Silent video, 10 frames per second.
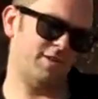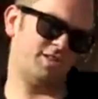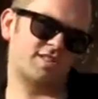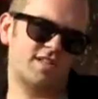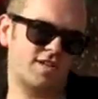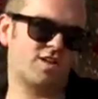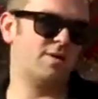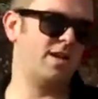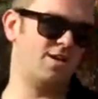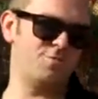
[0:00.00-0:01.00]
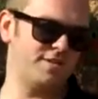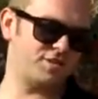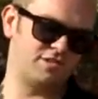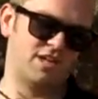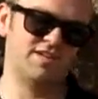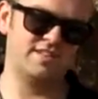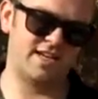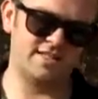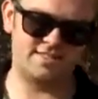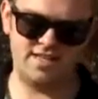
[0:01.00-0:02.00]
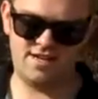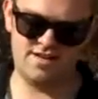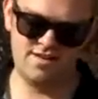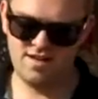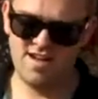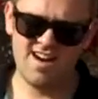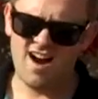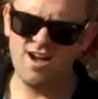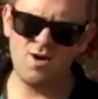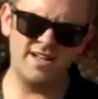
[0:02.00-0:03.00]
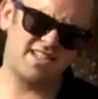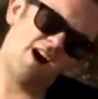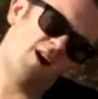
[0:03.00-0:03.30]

then we're just going to come along with a straw and taste it. I always